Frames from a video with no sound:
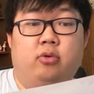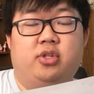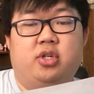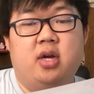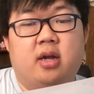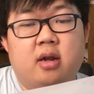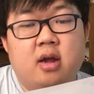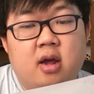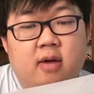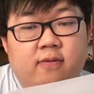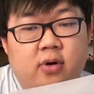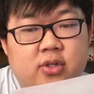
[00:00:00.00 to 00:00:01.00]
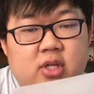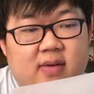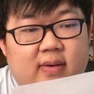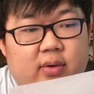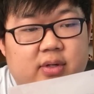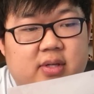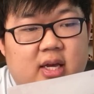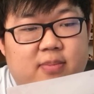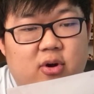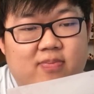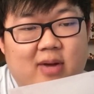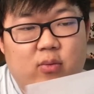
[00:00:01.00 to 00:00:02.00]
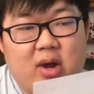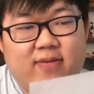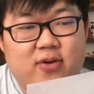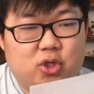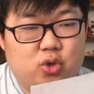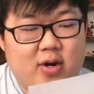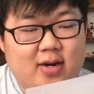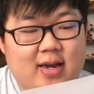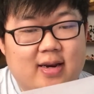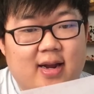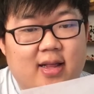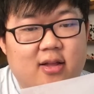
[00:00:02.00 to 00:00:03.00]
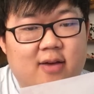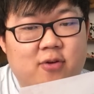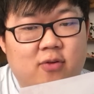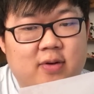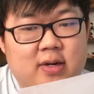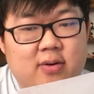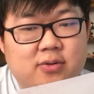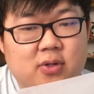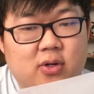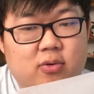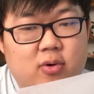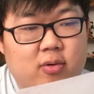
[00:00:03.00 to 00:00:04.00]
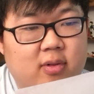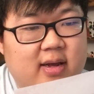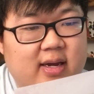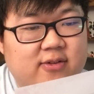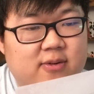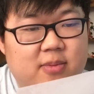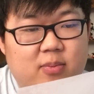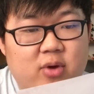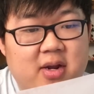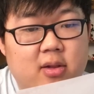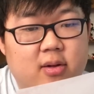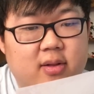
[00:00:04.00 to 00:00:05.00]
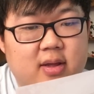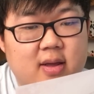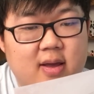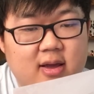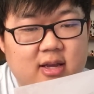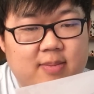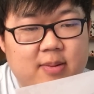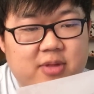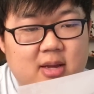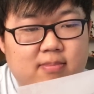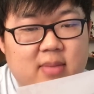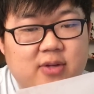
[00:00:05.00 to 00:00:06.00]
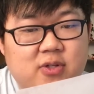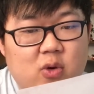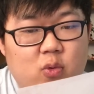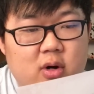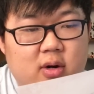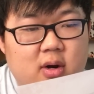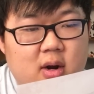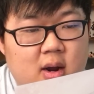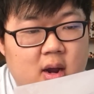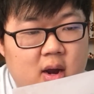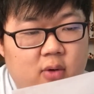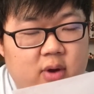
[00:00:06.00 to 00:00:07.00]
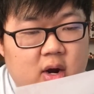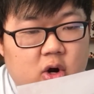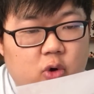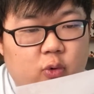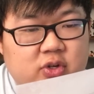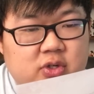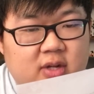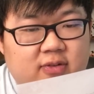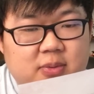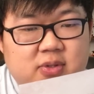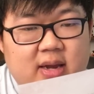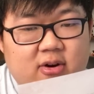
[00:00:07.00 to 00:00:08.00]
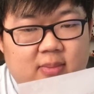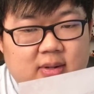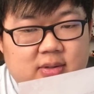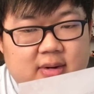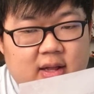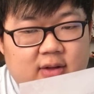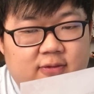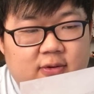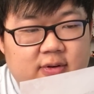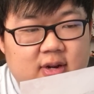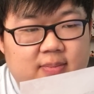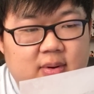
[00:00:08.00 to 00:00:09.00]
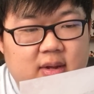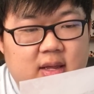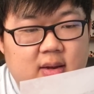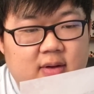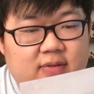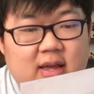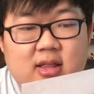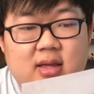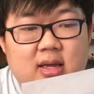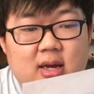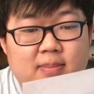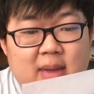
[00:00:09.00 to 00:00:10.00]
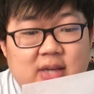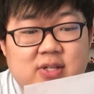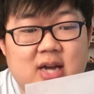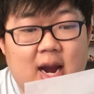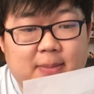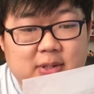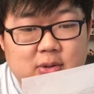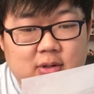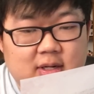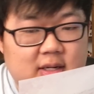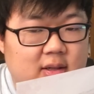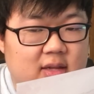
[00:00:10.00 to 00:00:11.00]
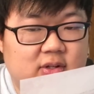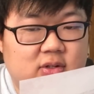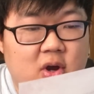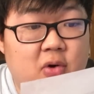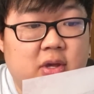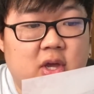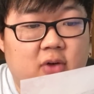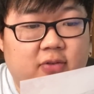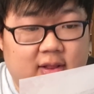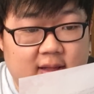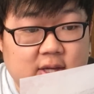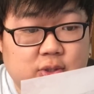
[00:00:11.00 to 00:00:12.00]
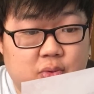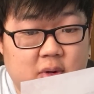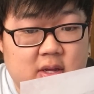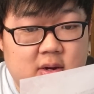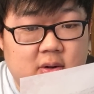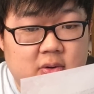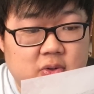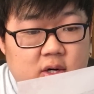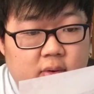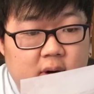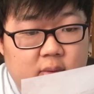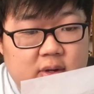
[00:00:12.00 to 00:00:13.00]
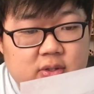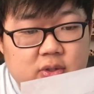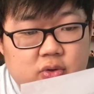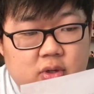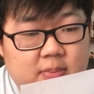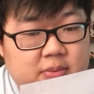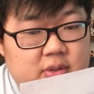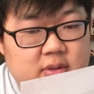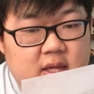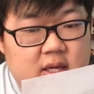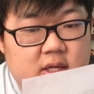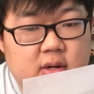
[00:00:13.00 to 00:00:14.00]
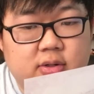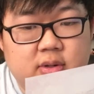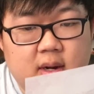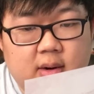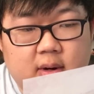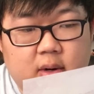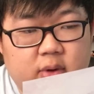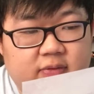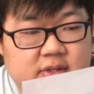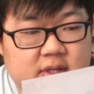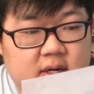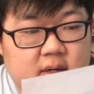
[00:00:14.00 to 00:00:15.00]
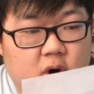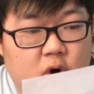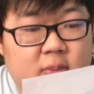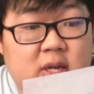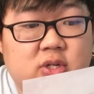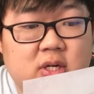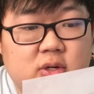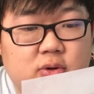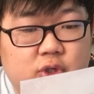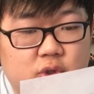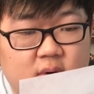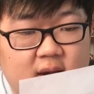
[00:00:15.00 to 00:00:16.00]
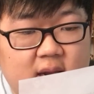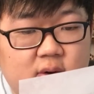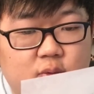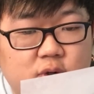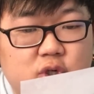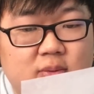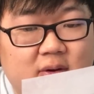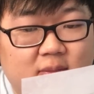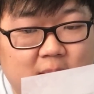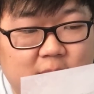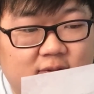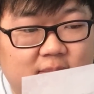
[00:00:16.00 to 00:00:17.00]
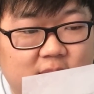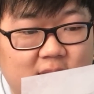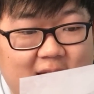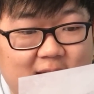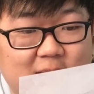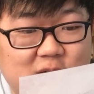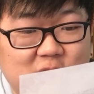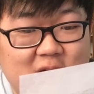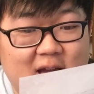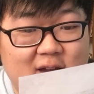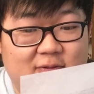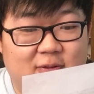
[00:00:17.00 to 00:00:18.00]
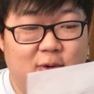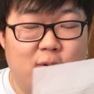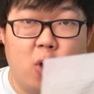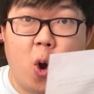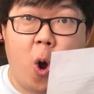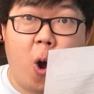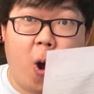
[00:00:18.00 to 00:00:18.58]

Oh shit. First off, I want to say both my wife Katrina and I love your videos and quote lines from them regularly. Keep up the amazing work. We are originally from Sacramento, California, but we have had the amazing opportunity to live in Tokyo for the last 3 years. During a recent trip to the Kyoto area, we visited Omijingu Shrine, which you may remember from the anime Chihaya Furu.